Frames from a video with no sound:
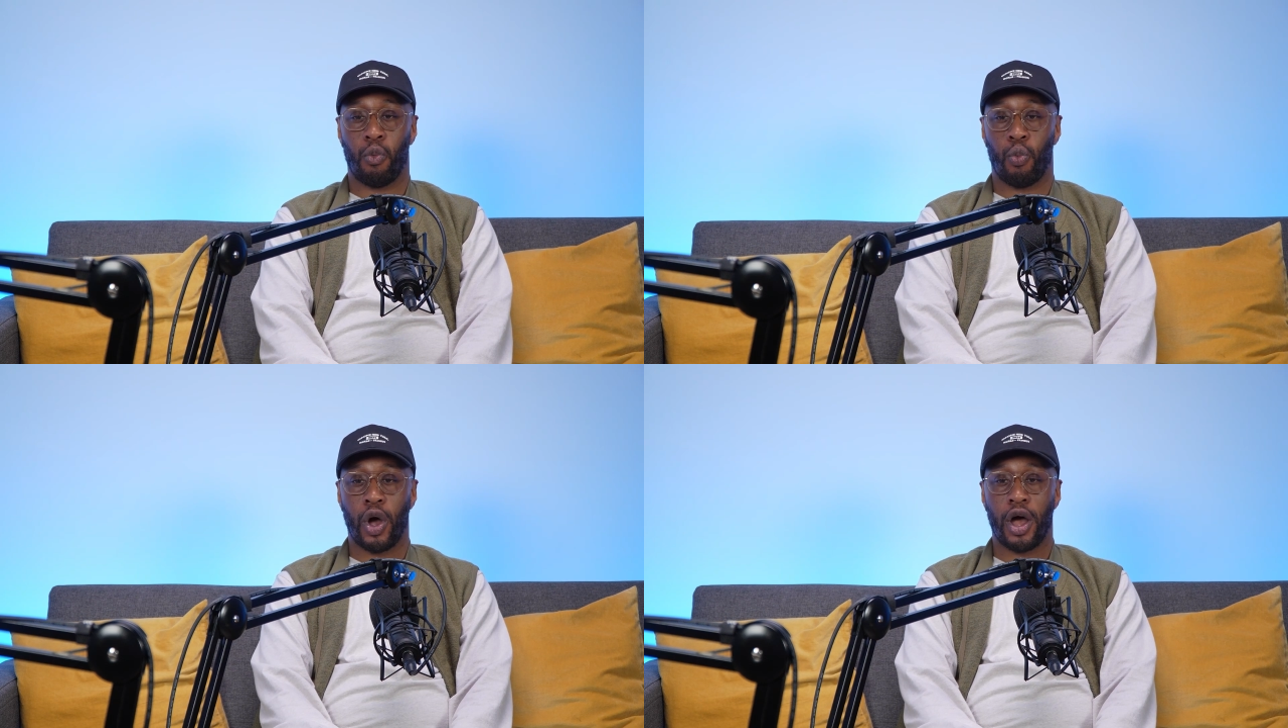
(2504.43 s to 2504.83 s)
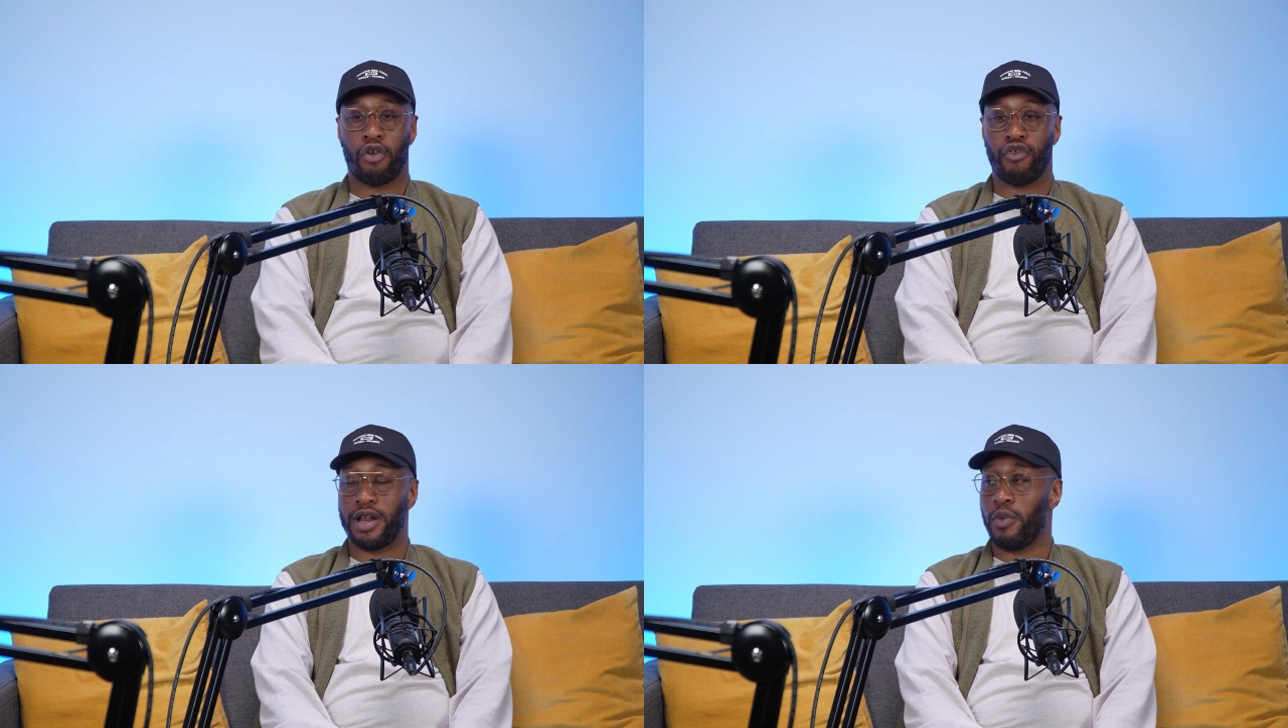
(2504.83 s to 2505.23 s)

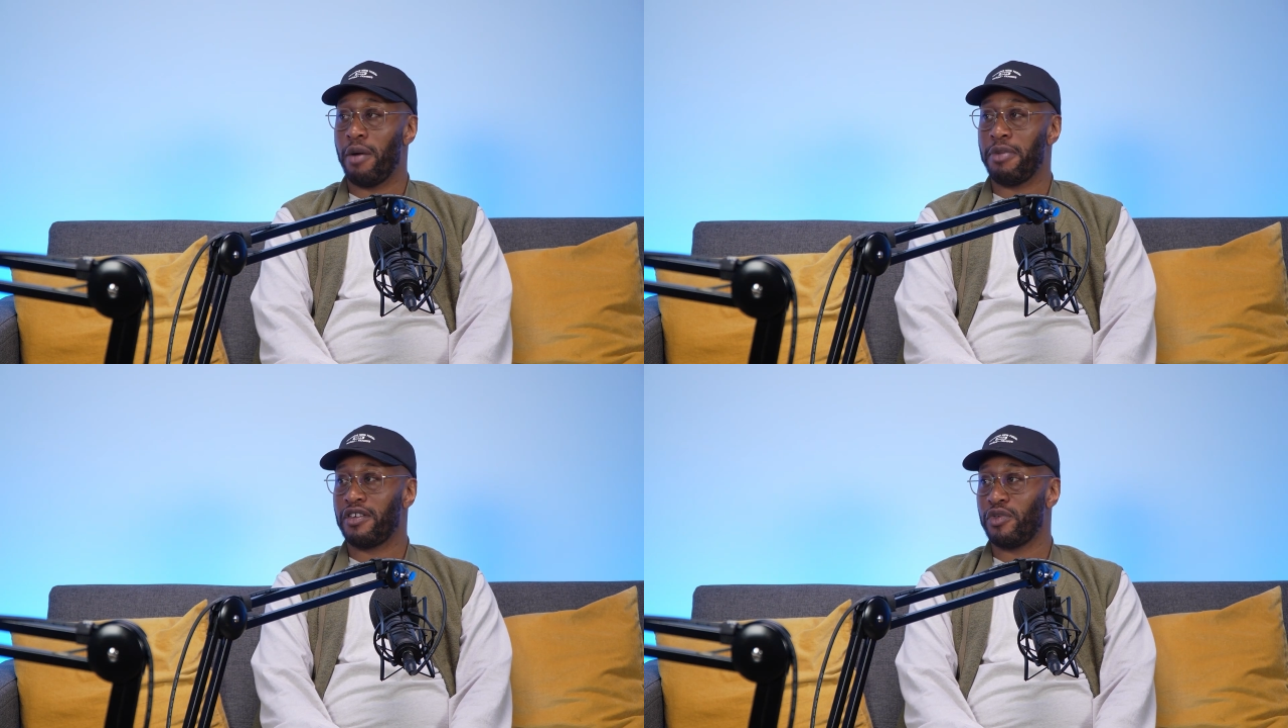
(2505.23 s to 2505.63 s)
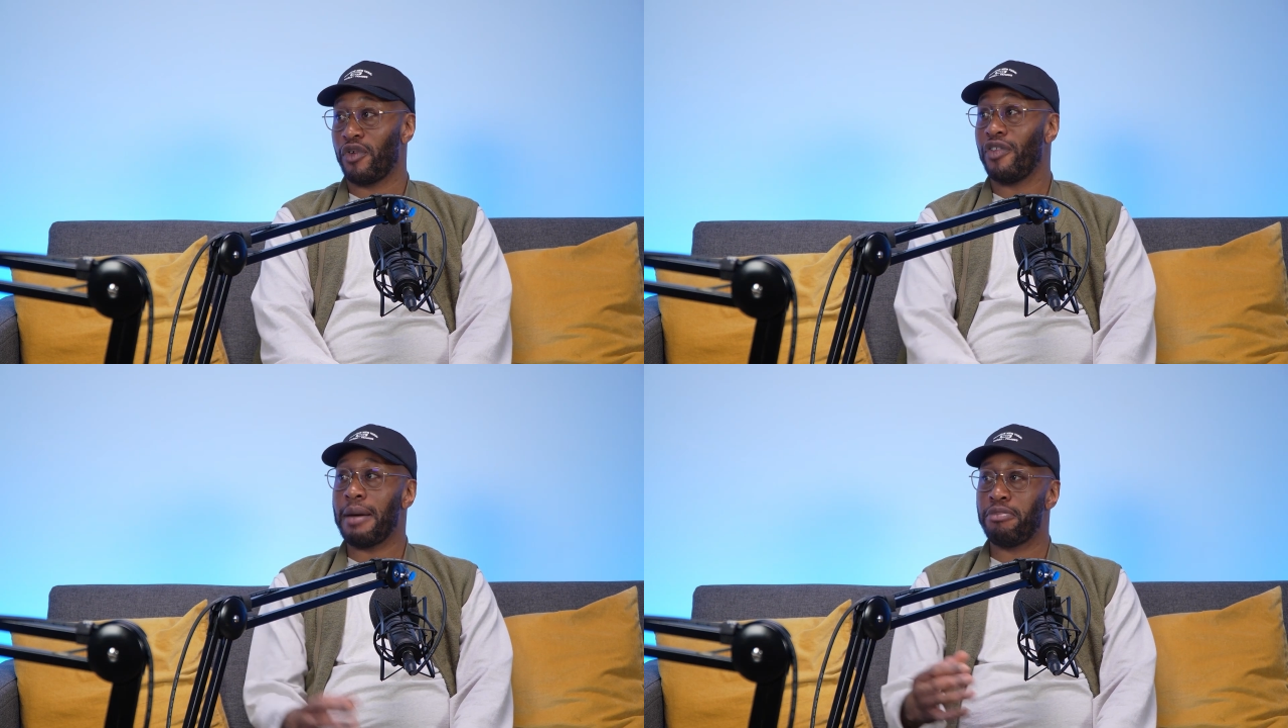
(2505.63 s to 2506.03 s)
work really well because we've
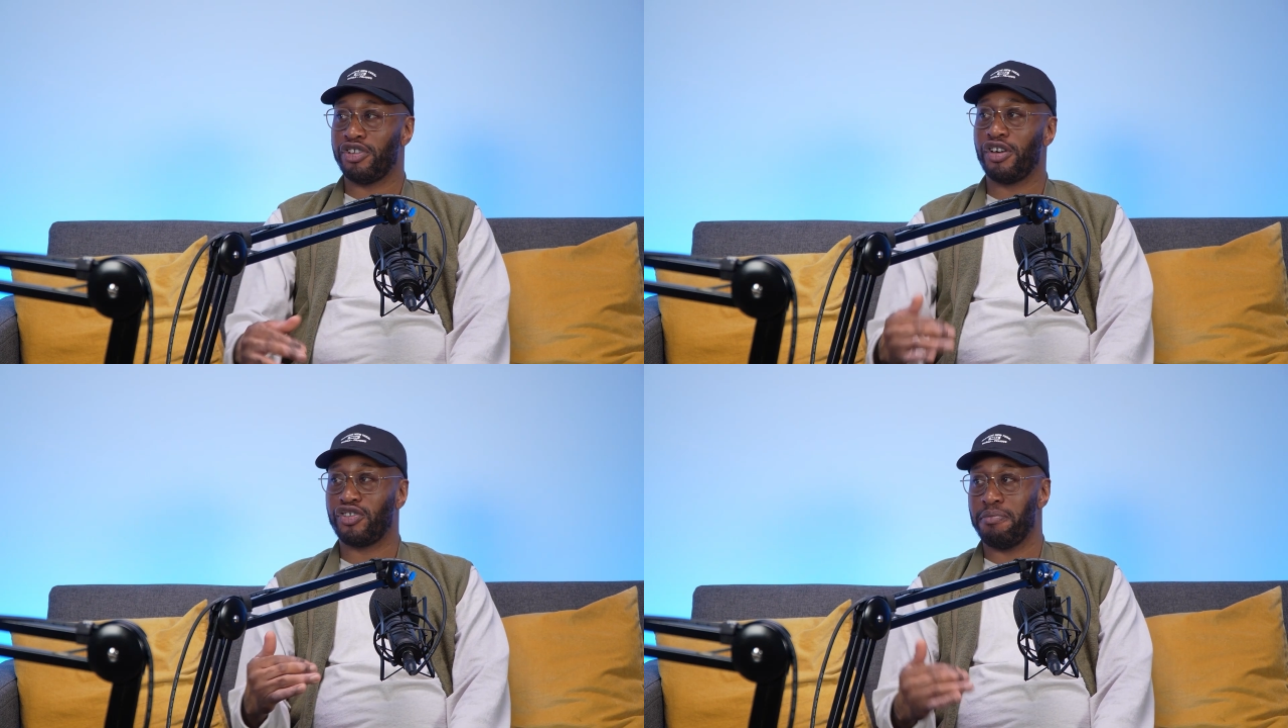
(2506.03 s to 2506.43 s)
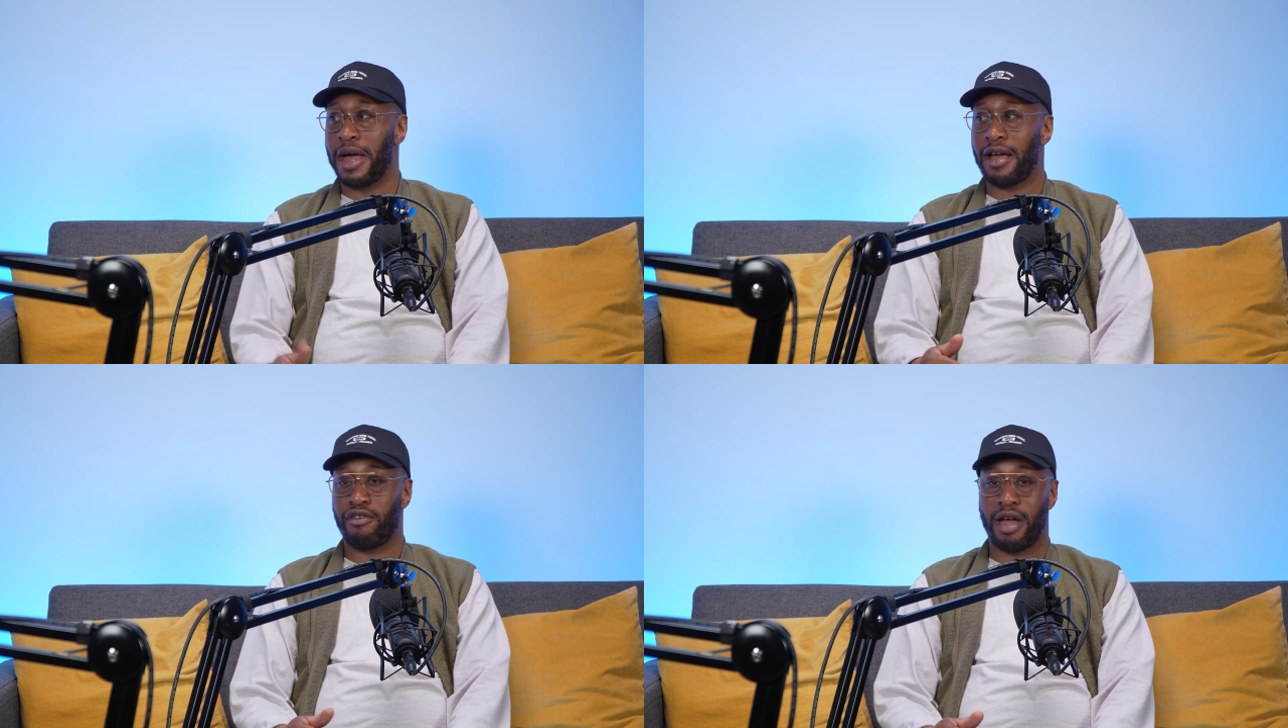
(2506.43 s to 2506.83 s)
got that production
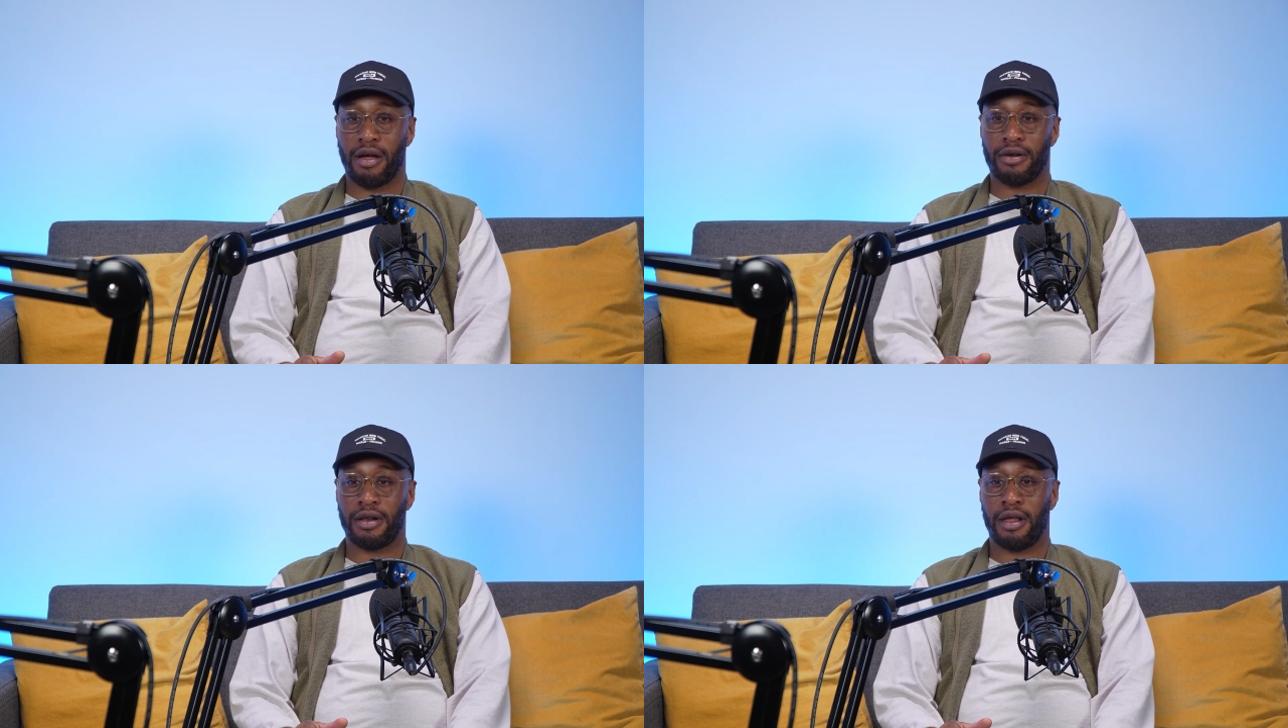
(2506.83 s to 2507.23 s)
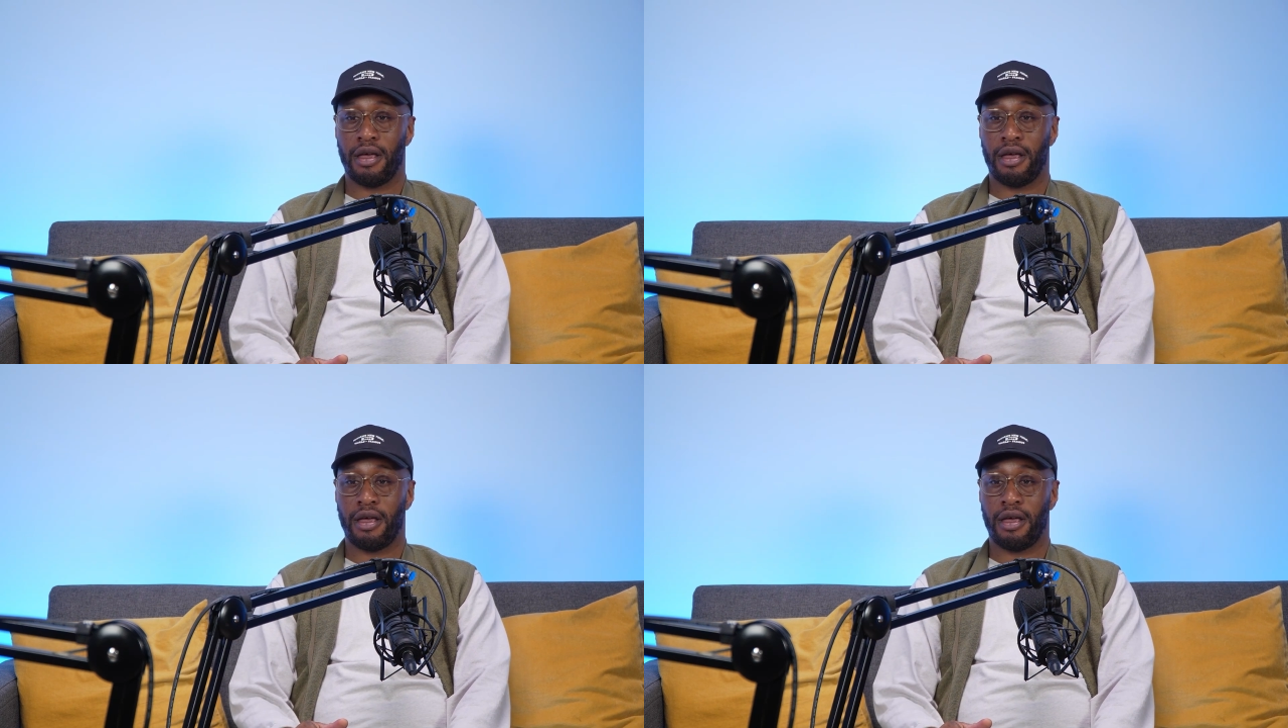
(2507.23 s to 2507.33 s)
background.